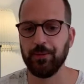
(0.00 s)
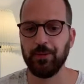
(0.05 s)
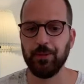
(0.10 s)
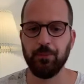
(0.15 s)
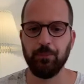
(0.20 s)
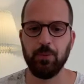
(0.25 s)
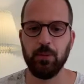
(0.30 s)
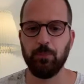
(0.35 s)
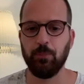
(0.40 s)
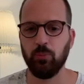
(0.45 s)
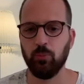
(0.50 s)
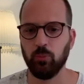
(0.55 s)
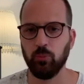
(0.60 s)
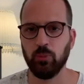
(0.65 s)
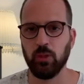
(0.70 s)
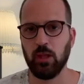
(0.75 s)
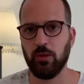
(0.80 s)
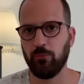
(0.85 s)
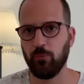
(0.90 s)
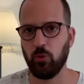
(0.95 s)
people
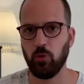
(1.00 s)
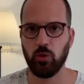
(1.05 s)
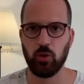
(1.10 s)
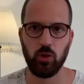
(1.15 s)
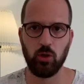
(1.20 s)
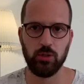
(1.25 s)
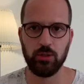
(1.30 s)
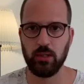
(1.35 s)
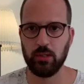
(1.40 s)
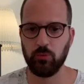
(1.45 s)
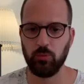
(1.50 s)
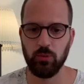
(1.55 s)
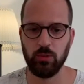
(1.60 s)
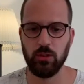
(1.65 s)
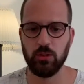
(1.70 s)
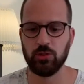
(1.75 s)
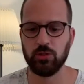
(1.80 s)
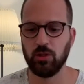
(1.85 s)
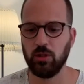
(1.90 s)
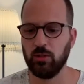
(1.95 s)
will have more contact with
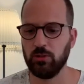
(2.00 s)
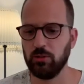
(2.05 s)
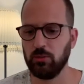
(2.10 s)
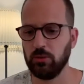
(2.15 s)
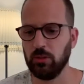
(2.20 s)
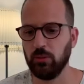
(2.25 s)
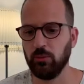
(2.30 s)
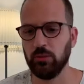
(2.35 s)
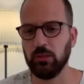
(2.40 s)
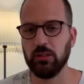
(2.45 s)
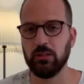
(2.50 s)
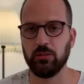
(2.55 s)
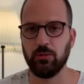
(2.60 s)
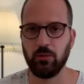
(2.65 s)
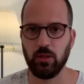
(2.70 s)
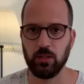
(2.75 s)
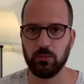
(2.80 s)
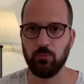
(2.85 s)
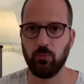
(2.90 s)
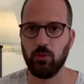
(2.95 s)
each other, they will
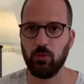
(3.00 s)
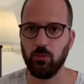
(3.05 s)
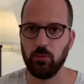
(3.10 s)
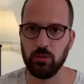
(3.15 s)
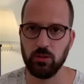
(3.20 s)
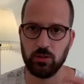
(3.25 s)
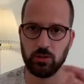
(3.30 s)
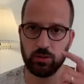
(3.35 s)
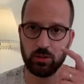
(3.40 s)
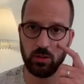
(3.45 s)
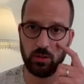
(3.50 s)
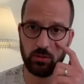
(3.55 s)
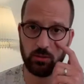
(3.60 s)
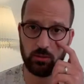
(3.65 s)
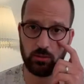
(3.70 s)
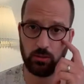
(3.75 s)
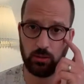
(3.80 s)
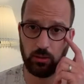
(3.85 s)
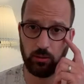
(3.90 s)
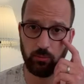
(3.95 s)
interact more with each
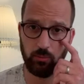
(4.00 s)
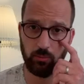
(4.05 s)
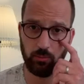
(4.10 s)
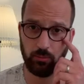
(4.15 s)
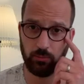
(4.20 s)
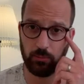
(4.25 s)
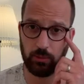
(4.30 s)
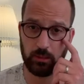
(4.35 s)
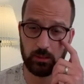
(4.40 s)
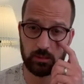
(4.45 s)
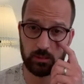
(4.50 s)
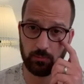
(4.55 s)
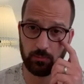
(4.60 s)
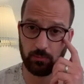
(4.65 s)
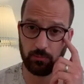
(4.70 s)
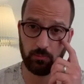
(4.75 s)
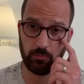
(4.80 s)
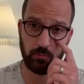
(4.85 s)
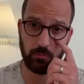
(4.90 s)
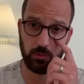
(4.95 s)
other, they will, in
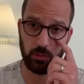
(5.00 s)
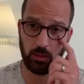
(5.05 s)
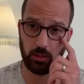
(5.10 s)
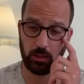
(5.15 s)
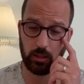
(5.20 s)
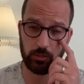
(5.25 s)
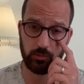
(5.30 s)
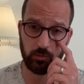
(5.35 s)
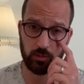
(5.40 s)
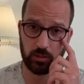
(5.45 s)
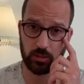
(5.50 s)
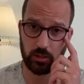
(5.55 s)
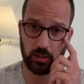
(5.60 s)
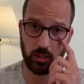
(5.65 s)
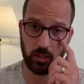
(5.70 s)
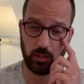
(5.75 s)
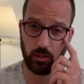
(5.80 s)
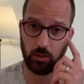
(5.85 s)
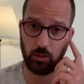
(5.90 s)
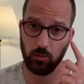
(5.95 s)
some countries,
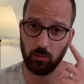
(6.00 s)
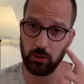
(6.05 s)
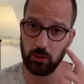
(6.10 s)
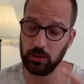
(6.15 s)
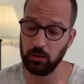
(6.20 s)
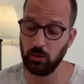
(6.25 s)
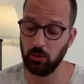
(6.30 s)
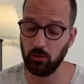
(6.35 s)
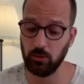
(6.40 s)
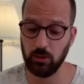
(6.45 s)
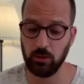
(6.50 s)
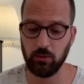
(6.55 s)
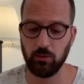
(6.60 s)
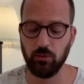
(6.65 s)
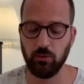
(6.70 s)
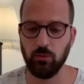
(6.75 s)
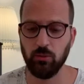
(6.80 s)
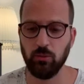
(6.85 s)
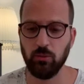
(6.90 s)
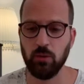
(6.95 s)
they are already going
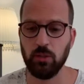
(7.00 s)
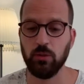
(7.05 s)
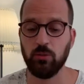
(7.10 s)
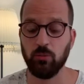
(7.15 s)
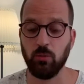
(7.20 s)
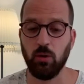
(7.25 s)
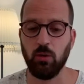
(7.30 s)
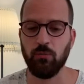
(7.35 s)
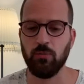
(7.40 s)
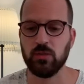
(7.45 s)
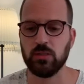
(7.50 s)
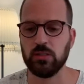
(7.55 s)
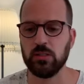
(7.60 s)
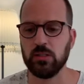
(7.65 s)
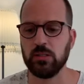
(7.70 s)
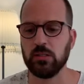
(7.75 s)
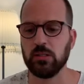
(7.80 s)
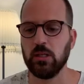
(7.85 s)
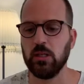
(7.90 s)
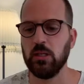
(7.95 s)
into
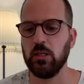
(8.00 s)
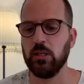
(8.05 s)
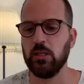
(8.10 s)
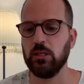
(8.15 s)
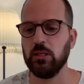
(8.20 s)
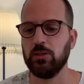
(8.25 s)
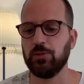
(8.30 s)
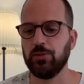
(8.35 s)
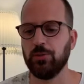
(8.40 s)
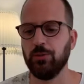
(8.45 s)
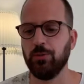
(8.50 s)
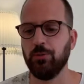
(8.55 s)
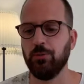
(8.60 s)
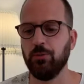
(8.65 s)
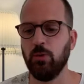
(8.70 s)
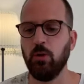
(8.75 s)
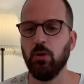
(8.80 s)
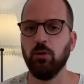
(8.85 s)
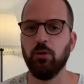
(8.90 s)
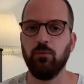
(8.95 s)
offices. So
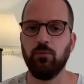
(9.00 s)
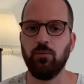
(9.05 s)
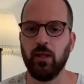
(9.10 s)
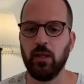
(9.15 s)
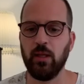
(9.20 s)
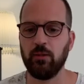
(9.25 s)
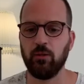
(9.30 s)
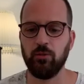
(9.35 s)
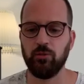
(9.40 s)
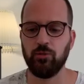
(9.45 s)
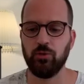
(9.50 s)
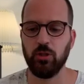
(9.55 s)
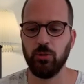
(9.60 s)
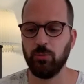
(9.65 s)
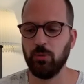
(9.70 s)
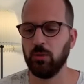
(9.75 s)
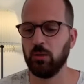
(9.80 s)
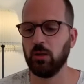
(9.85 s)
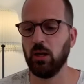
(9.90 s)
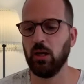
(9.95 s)
all of that
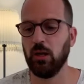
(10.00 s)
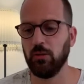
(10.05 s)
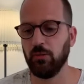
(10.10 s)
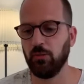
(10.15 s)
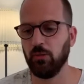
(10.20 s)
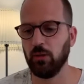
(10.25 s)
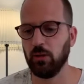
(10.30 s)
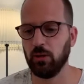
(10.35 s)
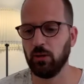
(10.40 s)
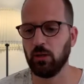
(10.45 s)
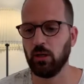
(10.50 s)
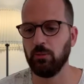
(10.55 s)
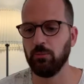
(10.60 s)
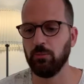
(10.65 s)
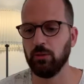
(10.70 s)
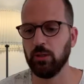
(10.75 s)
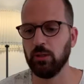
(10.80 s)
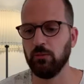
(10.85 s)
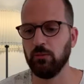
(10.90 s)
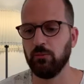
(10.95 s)
contribute, I
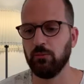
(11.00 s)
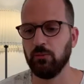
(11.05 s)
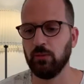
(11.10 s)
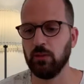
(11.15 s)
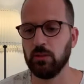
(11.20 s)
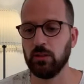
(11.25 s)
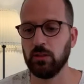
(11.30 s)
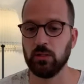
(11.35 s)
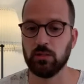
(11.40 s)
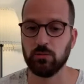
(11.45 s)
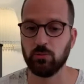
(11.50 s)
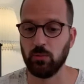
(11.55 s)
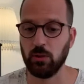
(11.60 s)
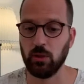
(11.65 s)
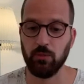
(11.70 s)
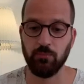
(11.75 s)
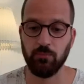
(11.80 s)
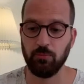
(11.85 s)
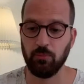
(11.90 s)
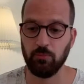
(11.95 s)
believe, and that's what
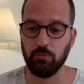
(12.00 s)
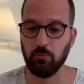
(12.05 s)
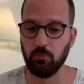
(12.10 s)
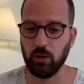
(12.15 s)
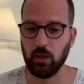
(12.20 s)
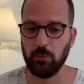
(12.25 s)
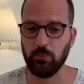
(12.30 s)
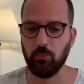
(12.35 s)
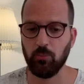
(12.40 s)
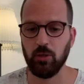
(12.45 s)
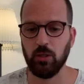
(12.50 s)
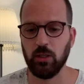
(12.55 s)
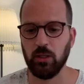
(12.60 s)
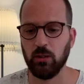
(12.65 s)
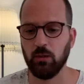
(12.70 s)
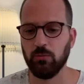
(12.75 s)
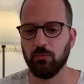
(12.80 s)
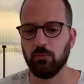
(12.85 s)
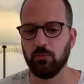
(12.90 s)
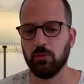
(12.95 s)
I'm
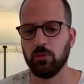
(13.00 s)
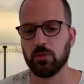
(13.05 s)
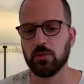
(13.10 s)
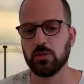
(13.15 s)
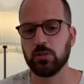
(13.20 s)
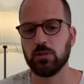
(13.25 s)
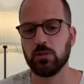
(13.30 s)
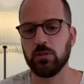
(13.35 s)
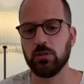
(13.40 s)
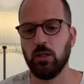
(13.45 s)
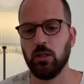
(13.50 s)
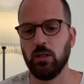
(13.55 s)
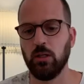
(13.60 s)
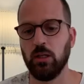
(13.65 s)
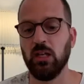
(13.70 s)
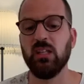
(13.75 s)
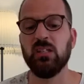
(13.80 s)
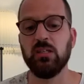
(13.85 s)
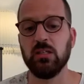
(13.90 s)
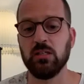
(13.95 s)
reading, of course,
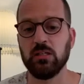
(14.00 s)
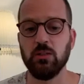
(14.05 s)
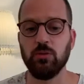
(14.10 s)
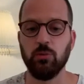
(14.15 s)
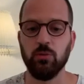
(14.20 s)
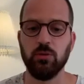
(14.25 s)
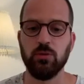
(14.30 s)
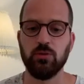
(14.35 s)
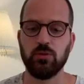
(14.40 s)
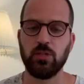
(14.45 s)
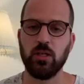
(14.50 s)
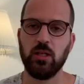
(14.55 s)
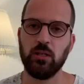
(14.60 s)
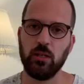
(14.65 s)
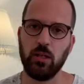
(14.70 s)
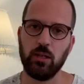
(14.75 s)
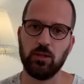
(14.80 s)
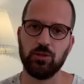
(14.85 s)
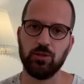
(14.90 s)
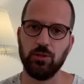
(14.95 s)
and it's easy to
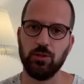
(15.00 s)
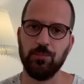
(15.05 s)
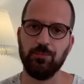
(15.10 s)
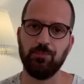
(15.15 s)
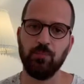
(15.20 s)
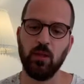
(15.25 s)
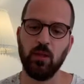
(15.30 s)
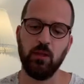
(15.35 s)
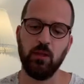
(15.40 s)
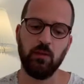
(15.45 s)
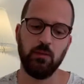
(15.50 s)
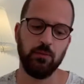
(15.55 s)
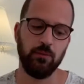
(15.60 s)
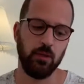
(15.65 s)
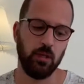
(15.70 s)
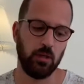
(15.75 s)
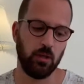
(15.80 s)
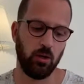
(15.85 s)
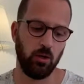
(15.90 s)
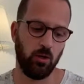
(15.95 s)
understand actually,
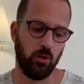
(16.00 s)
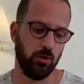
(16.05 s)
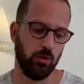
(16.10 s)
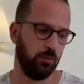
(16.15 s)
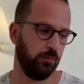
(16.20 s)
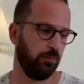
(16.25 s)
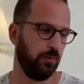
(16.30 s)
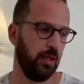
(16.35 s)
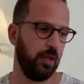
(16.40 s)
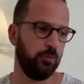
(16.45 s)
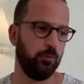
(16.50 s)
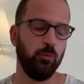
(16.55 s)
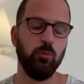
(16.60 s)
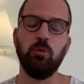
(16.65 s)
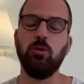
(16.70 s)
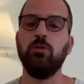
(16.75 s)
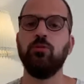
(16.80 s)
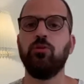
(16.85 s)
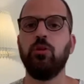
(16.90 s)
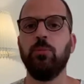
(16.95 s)
that all of that will
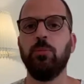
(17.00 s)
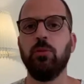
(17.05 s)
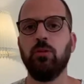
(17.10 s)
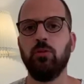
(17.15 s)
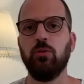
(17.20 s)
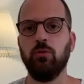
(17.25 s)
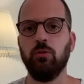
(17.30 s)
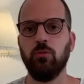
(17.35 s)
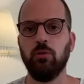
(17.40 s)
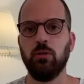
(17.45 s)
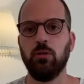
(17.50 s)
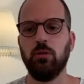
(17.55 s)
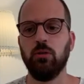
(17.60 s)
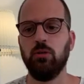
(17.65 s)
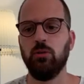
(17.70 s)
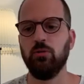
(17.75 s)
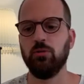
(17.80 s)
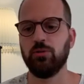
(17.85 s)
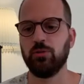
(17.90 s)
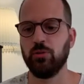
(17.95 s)
contribute to a
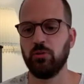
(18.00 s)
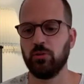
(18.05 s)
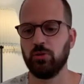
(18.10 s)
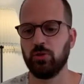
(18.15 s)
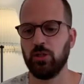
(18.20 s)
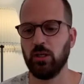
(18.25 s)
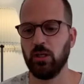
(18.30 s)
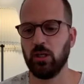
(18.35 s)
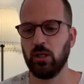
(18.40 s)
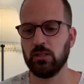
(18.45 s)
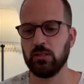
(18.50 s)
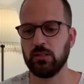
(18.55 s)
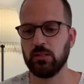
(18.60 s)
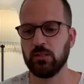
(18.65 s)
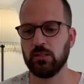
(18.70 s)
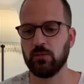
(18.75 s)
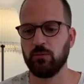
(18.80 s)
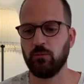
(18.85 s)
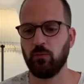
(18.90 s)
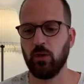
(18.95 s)
new surge in
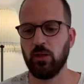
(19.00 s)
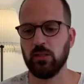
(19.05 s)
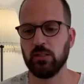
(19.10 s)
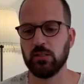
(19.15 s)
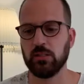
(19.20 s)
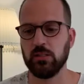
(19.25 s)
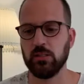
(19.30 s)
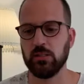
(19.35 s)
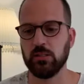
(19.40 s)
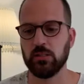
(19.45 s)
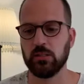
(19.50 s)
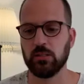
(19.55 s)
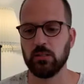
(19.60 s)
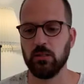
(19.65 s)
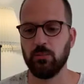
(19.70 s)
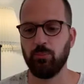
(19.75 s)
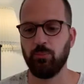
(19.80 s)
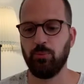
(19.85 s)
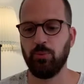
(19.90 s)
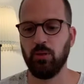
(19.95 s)
cases. France is
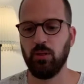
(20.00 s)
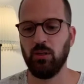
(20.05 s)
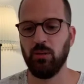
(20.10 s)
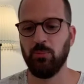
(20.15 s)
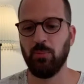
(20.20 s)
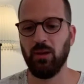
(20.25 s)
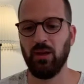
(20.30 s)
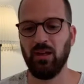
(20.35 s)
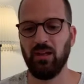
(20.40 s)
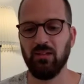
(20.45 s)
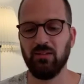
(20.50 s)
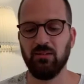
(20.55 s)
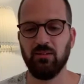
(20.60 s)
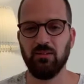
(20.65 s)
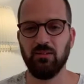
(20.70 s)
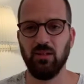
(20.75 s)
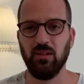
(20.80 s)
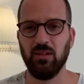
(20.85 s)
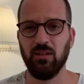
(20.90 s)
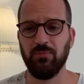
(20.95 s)
pretty bad,
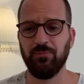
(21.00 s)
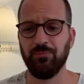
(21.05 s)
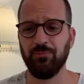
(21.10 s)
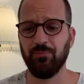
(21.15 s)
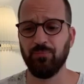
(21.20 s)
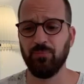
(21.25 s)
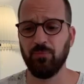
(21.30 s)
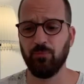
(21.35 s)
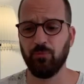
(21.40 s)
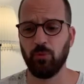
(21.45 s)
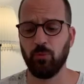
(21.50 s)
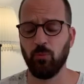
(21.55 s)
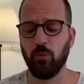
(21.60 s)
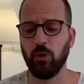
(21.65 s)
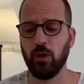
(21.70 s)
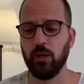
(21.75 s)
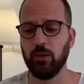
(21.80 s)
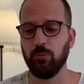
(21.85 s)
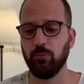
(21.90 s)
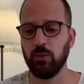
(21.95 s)
from
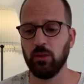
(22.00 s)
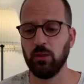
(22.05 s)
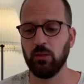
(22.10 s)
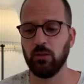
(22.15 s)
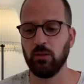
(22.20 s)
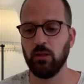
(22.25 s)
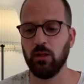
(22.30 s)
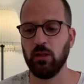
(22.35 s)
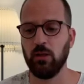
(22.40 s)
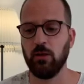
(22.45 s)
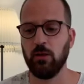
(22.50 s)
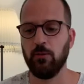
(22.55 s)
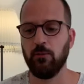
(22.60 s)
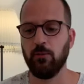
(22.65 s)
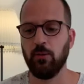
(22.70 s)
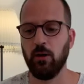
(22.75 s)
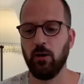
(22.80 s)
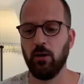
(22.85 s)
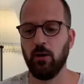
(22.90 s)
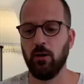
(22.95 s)
what I read,
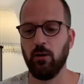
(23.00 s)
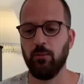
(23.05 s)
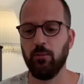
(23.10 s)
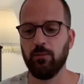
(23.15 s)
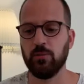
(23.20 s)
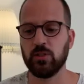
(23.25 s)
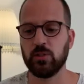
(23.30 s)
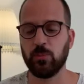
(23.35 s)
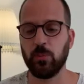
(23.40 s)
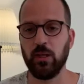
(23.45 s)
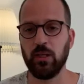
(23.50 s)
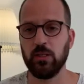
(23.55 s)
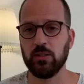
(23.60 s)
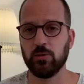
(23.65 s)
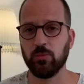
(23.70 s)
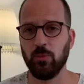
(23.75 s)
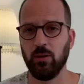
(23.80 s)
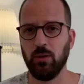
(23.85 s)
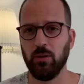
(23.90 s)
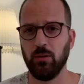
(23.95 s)
Spain
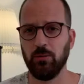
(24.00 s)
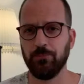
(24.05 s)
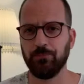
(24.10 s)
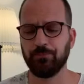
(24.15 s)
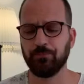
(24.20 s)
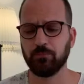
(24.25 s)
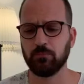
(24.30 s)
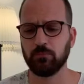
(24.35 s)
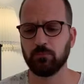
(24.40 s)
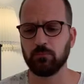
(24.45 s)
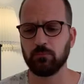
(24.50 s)
as well.